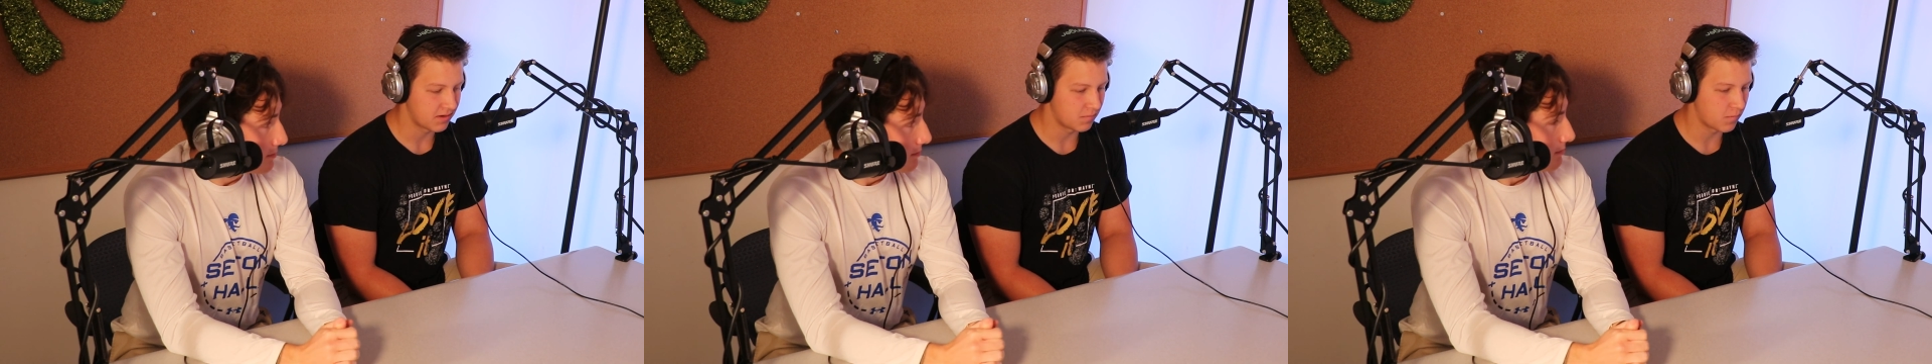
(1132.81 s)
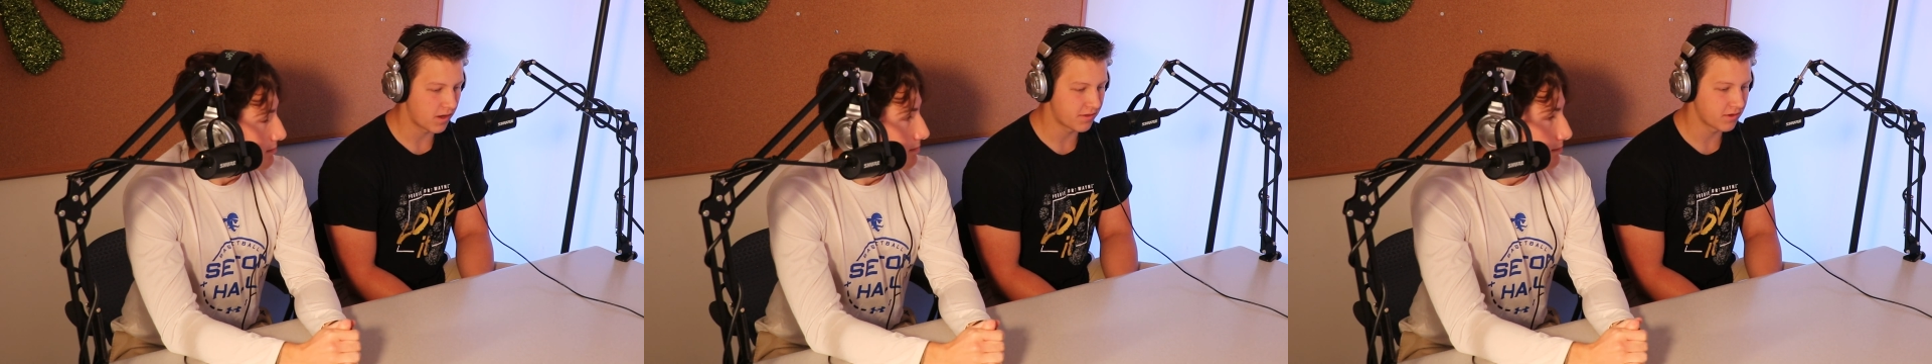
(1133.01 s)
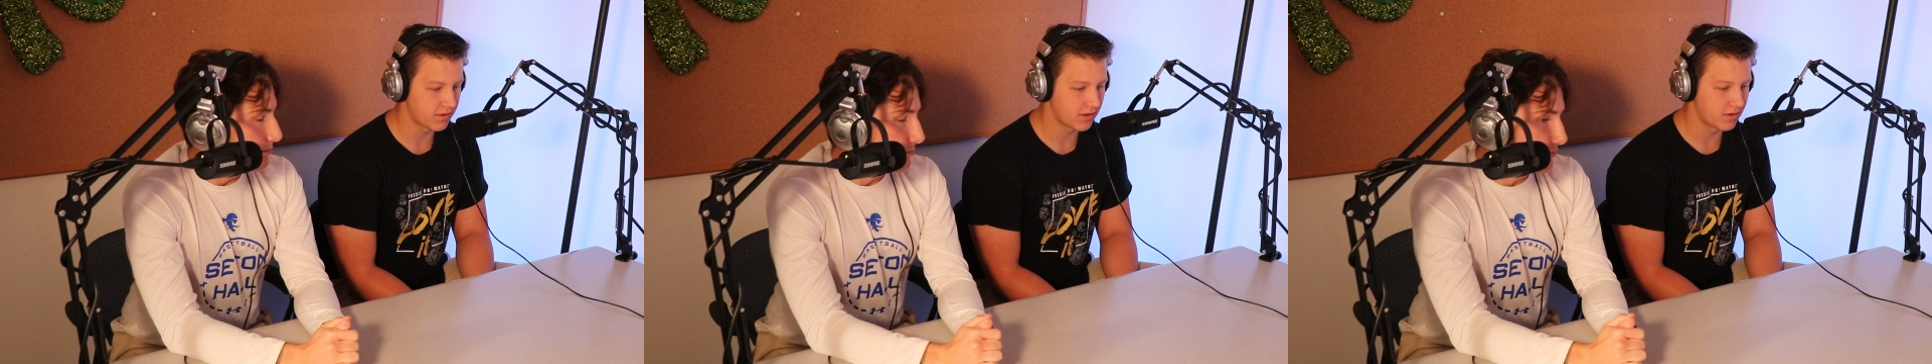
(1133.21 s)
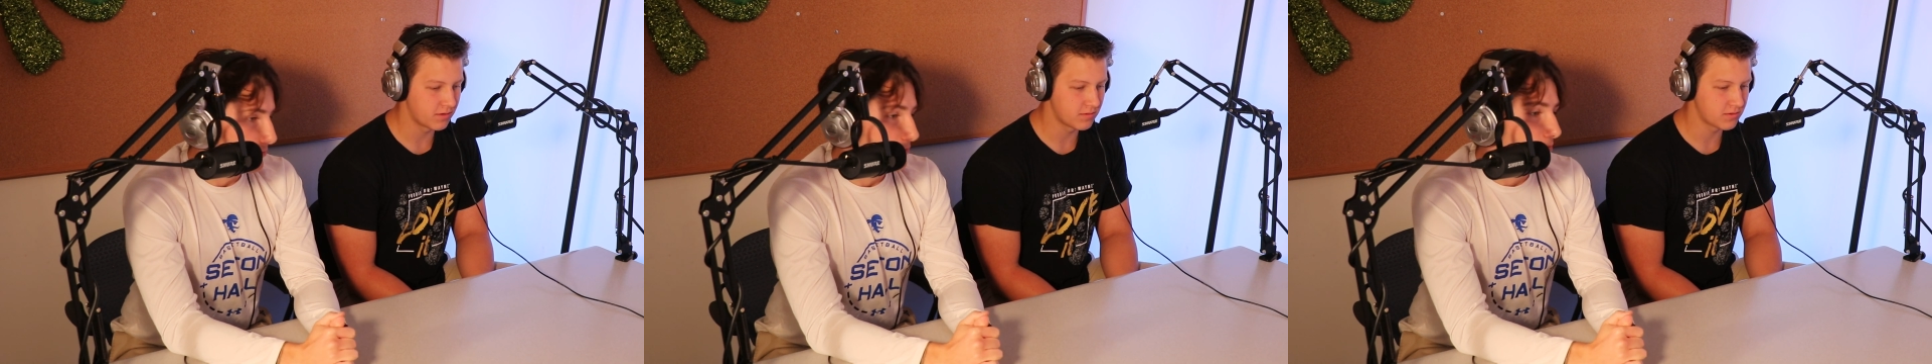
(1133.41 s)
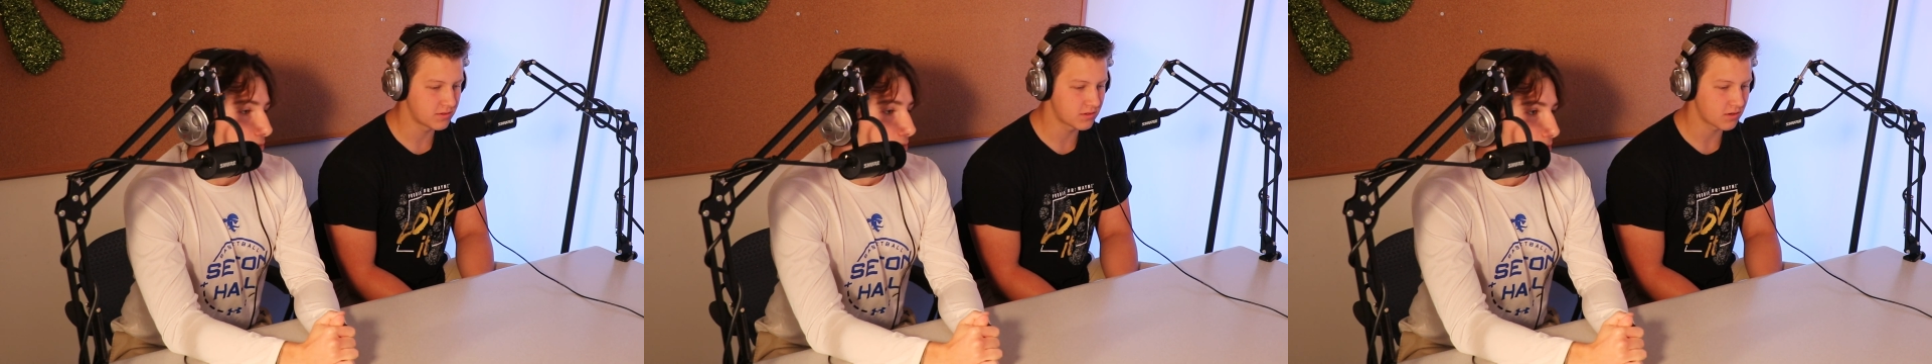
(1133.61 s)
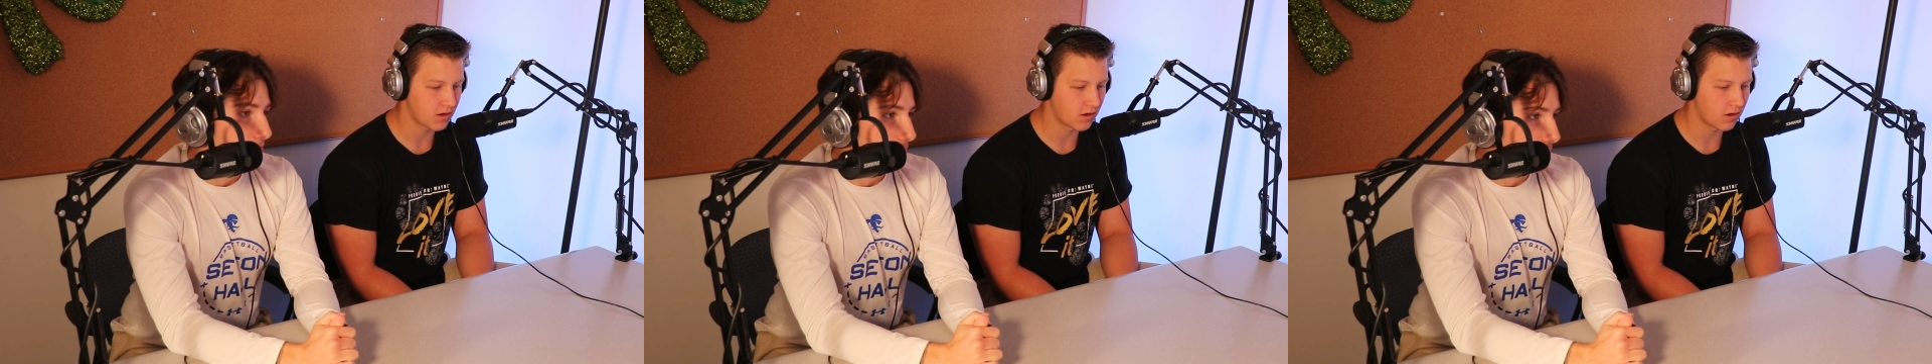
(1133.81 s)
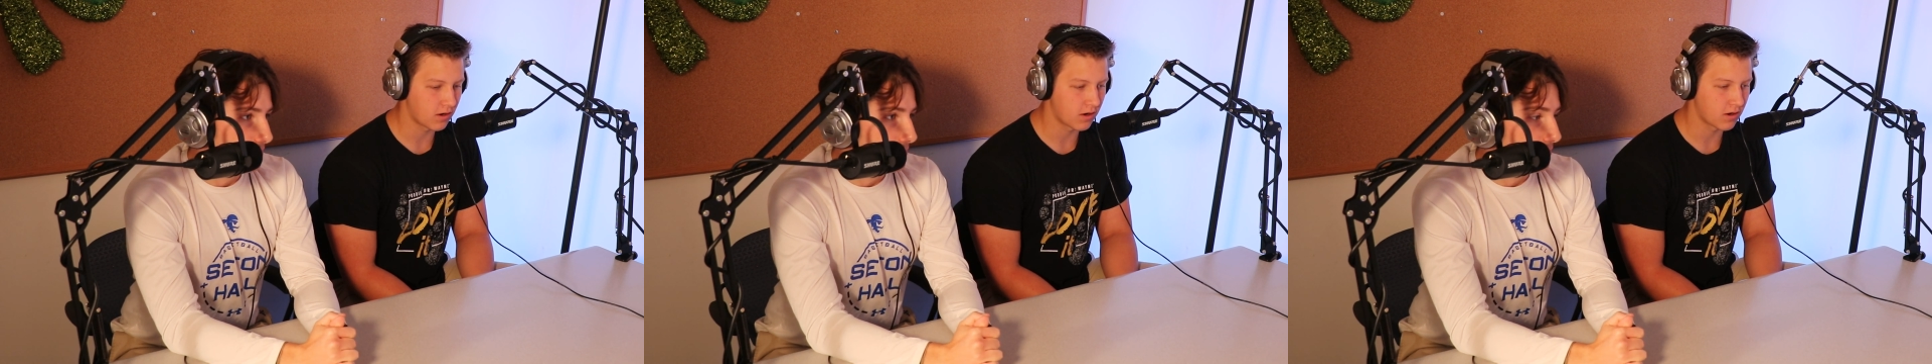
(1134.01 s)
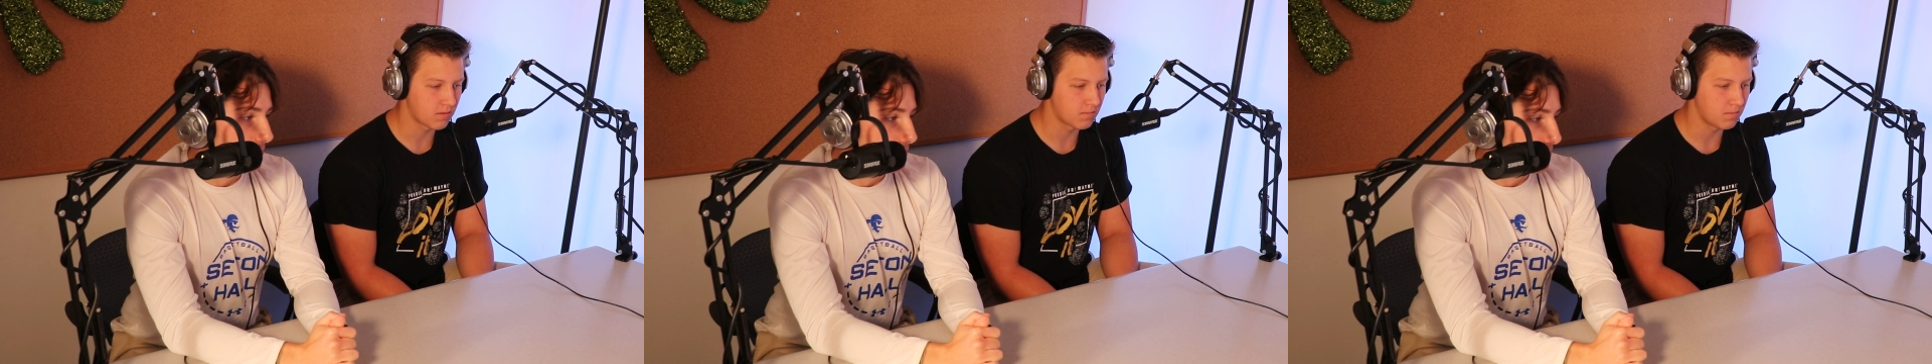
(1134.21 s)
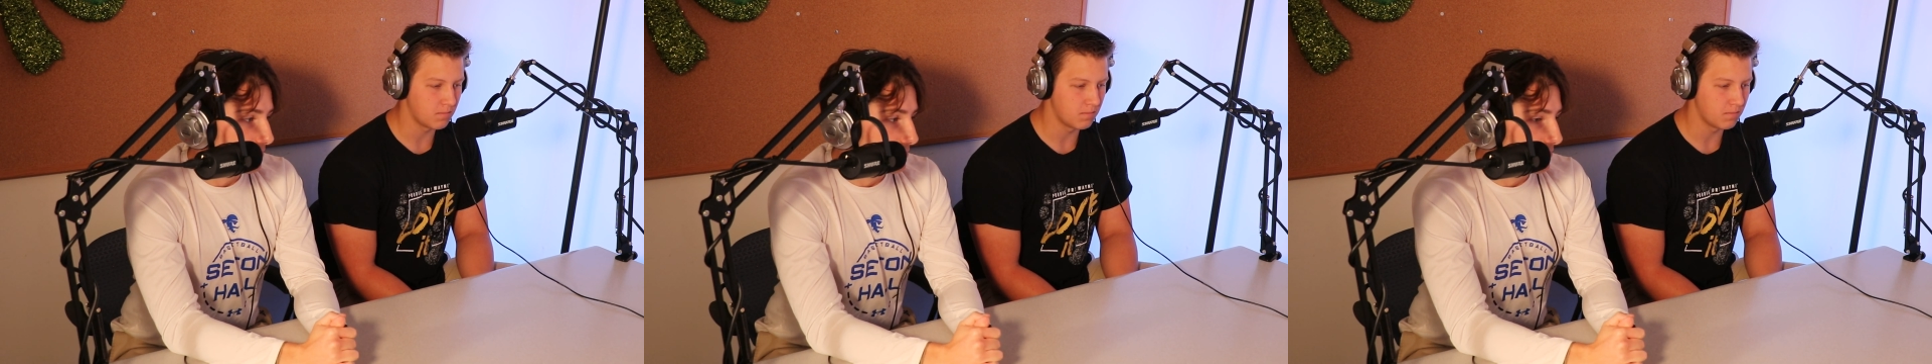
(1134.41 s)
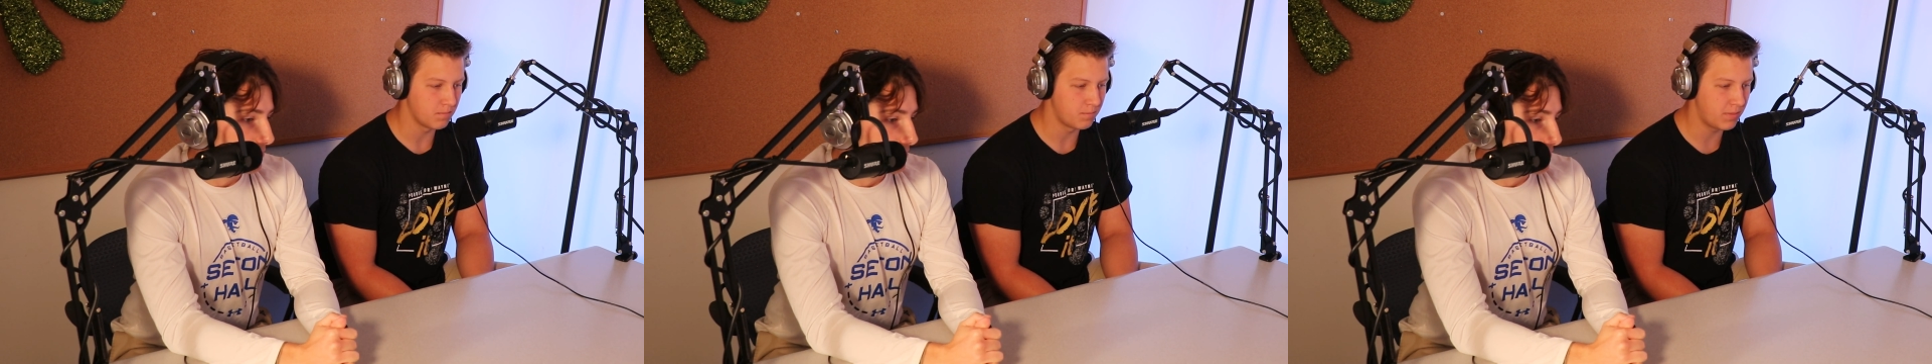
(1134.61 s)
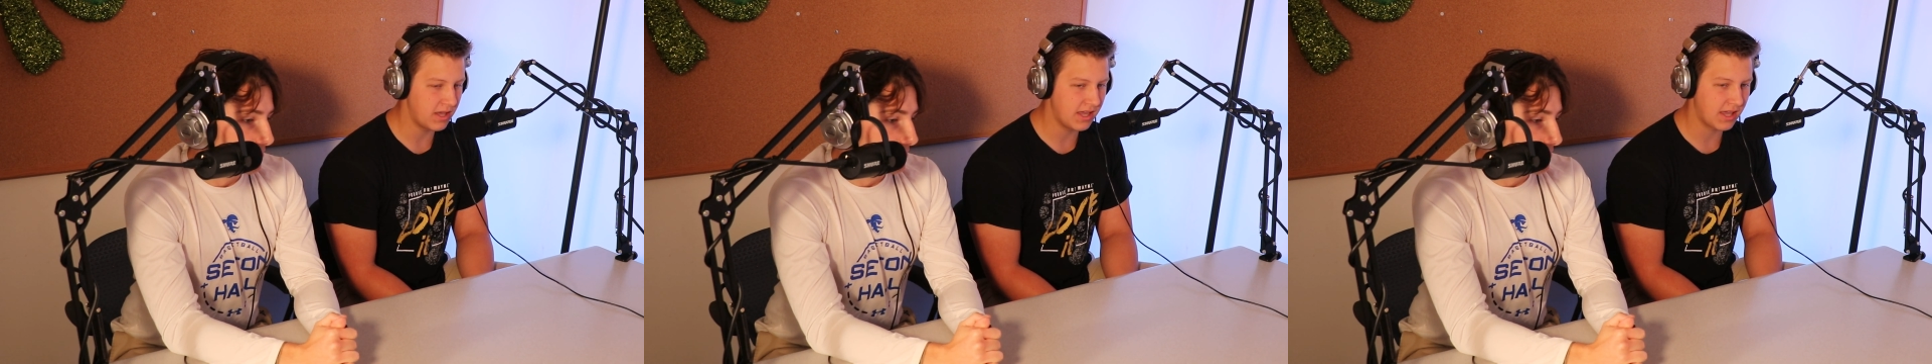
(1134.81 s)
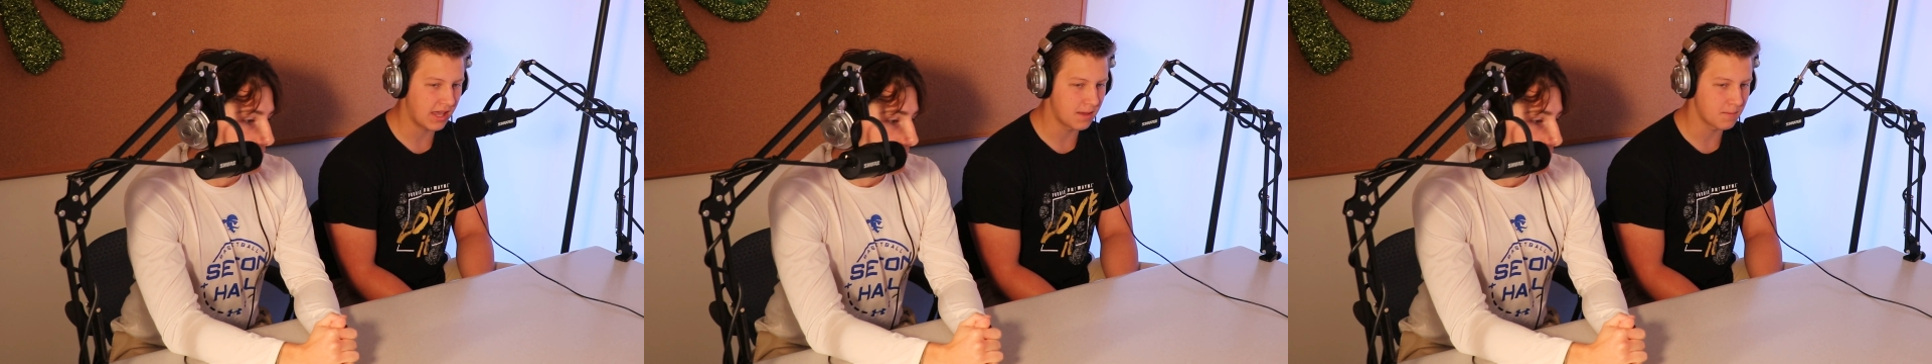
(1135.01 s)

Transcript: whether those are big